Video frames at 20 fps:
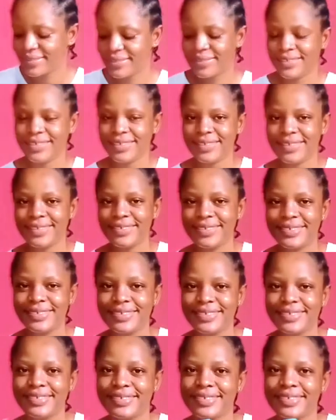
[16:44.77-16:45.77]

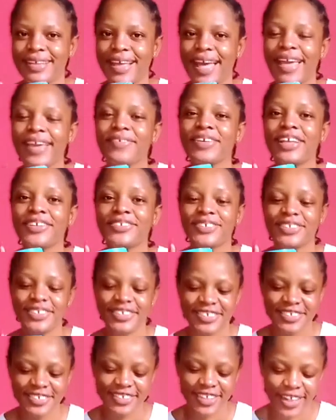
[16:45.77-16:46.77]
this, when I saw
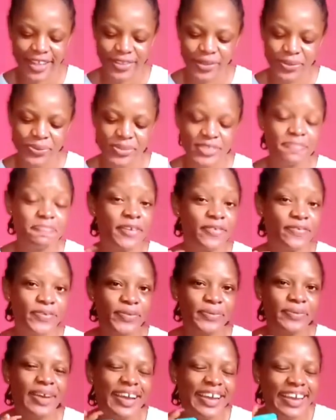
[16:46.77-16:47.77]
this initially, I thought it was
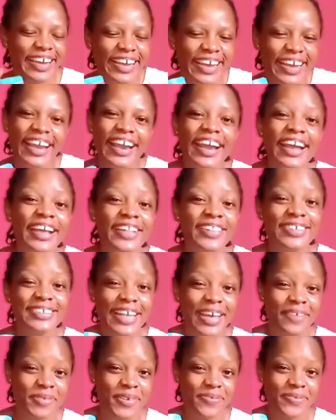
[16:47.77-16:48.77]
perfume. It looks
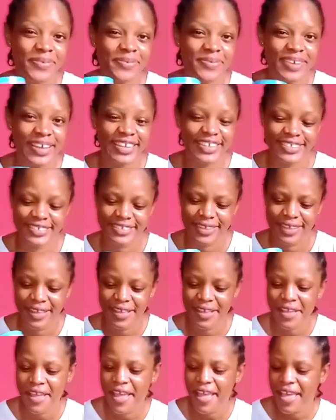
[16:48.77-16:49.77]
like perfume, right?
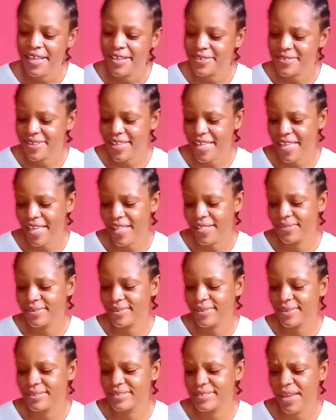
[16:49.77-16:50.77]

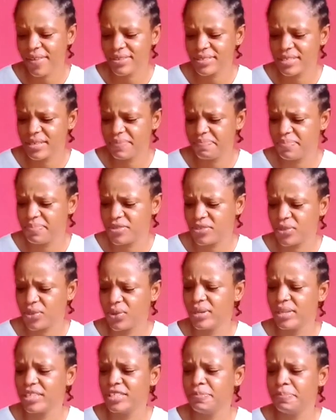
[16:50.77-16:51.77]
Because I was seeing
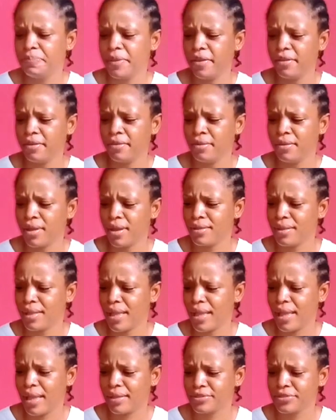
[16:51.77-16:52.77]
chocolate pill. I'm like,
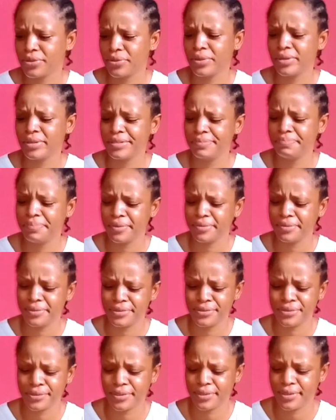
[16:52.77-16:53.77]
ah, chocolate pill.
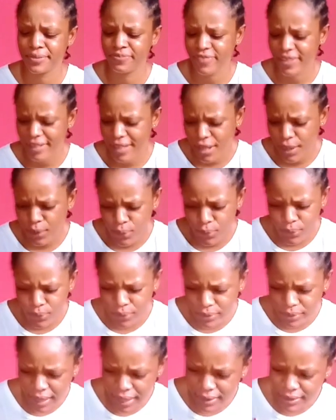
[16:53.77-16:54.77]
What's chocolate pill? And I look
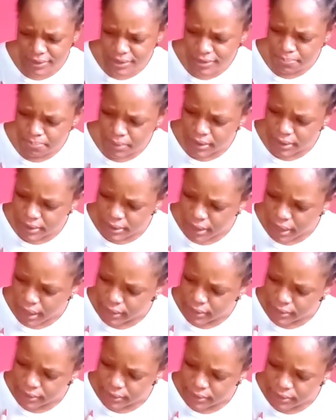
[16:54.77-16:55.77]
at this place
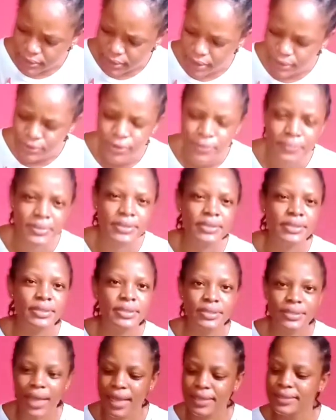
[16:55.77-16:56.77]
like this. I saw
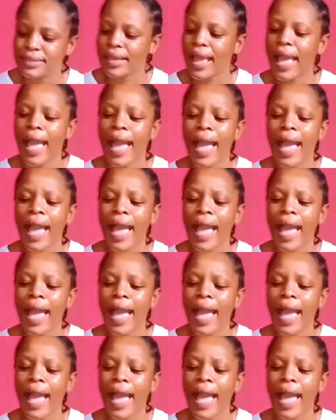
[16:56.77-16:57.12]
biscuit. I say,